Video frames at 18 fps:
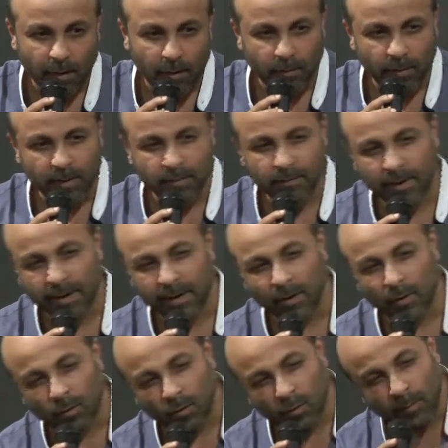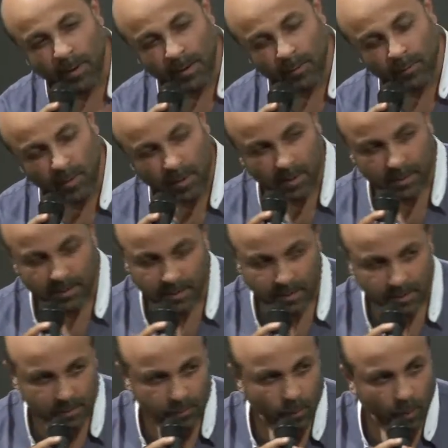Whenever I go by what
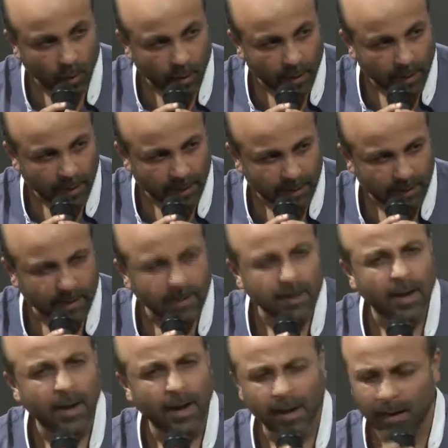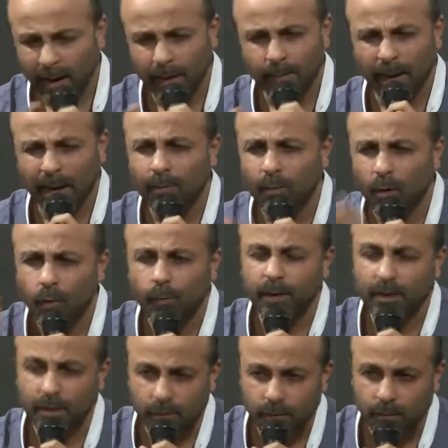others want, and I'm
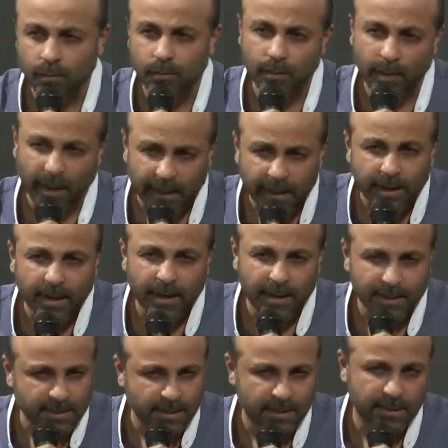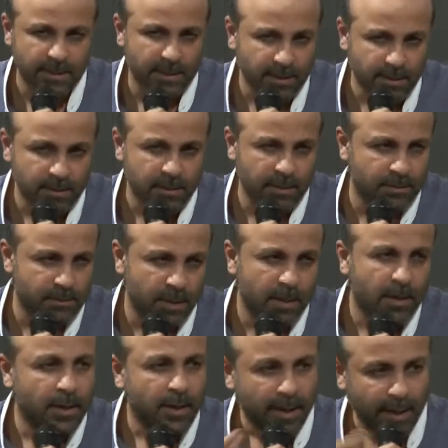open to ideas, and
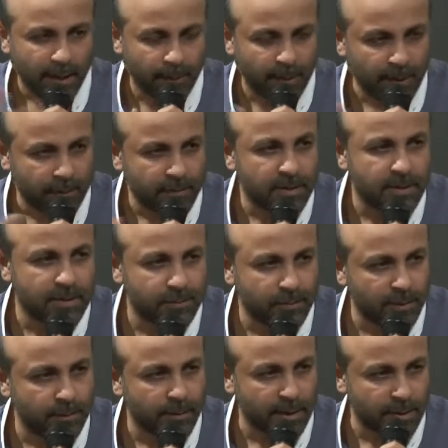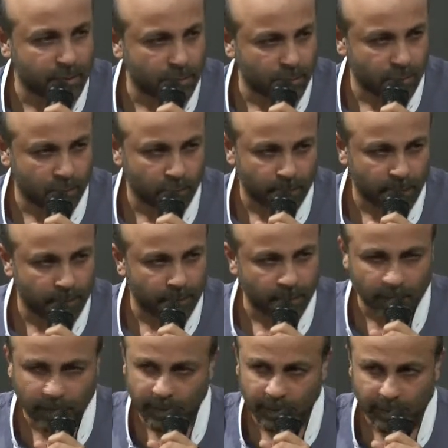I mean, even this film I showed to
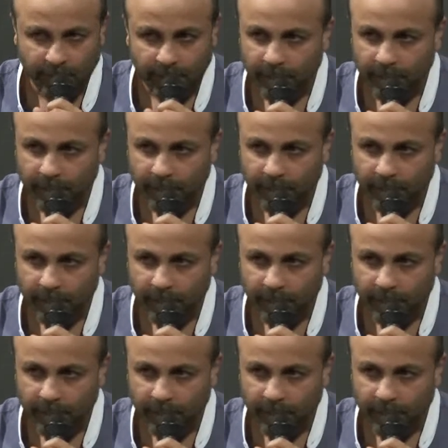people,